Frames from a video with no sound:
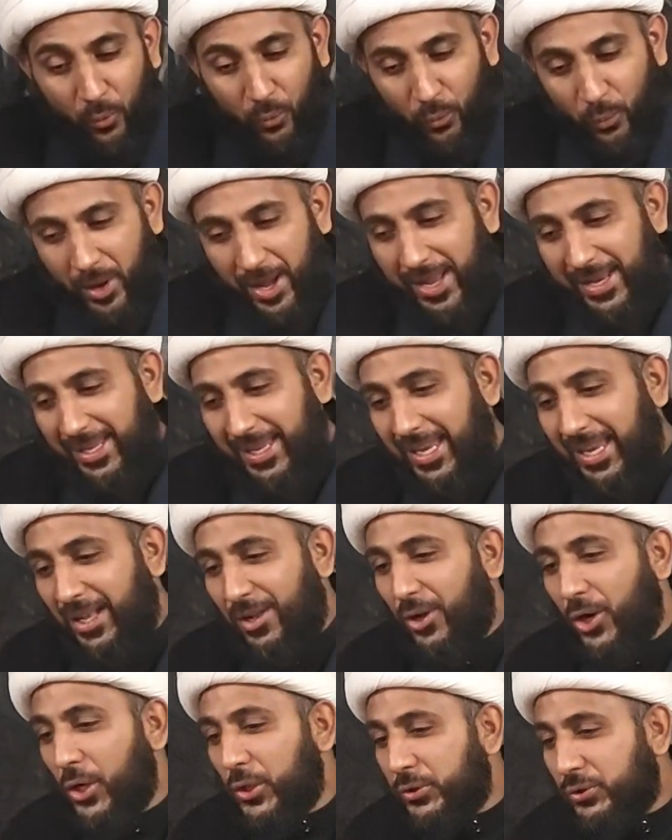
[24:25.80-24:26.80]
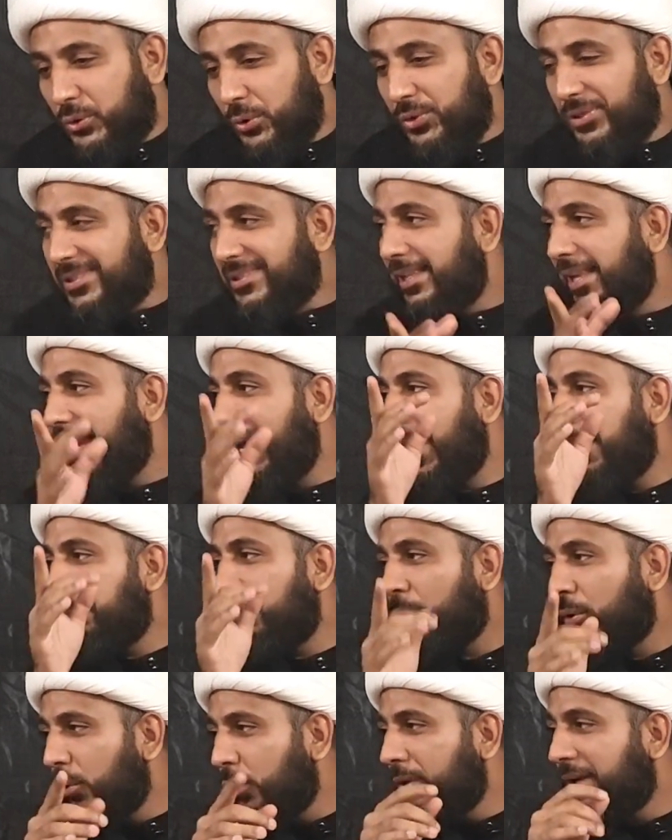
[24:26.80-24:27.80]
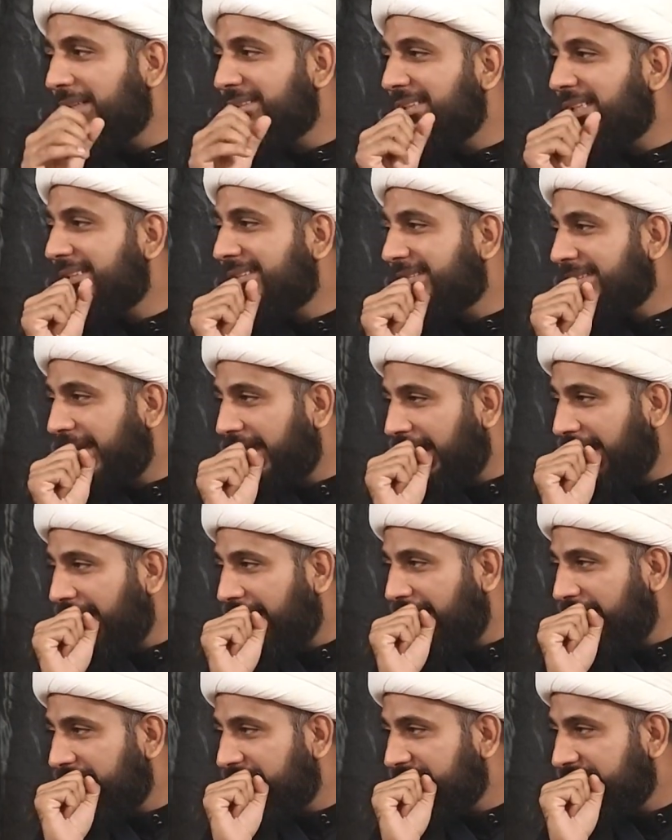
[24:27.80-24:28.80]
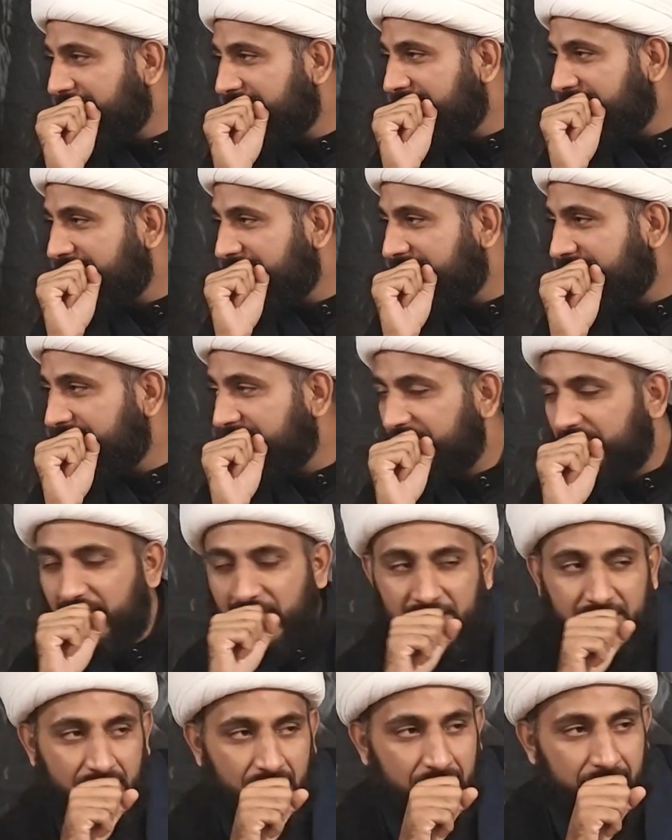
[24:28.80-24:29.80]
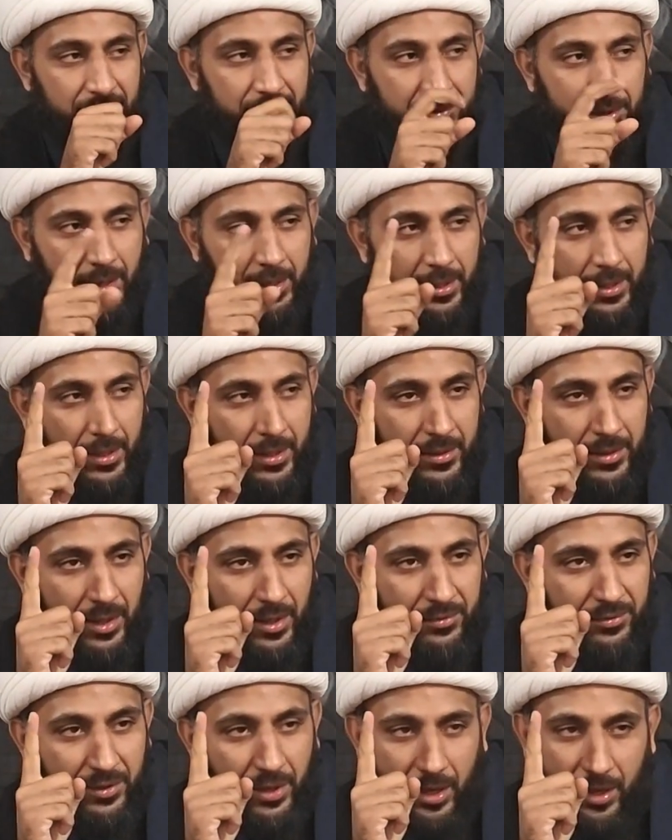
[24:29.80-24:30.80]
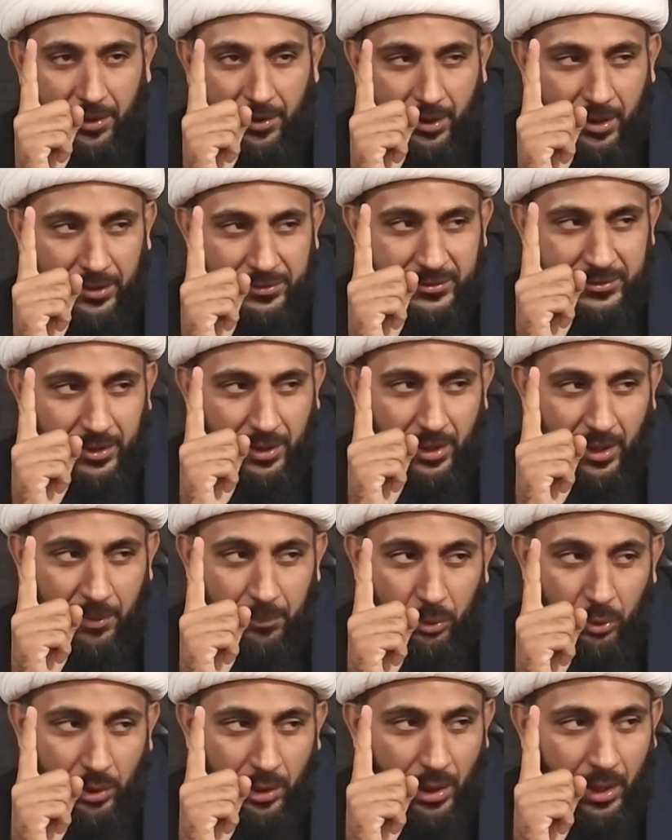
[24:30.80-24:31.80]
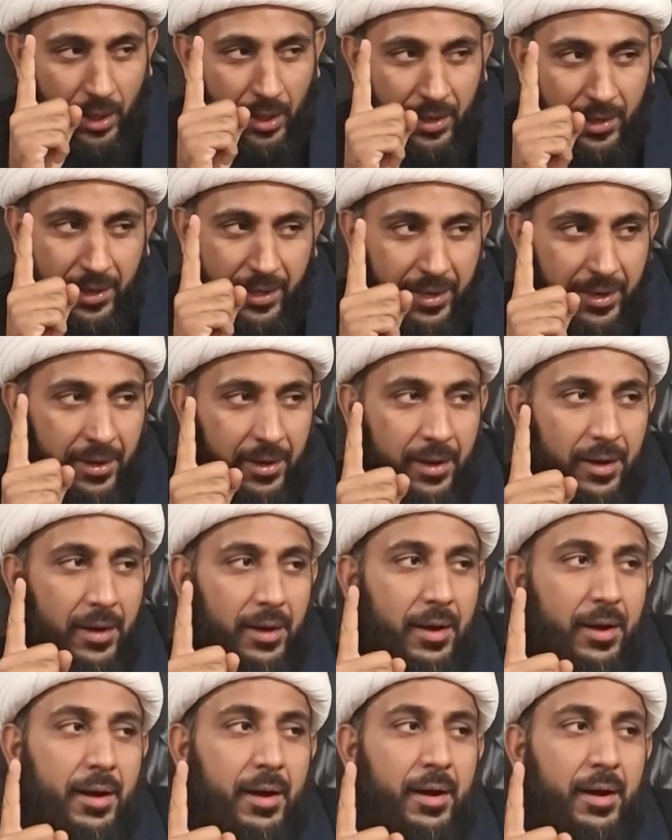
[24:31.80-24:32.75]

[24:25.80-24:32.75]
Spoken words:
When he goes to sleep, who does he see? Sayyida Zahra Salamullah alayha.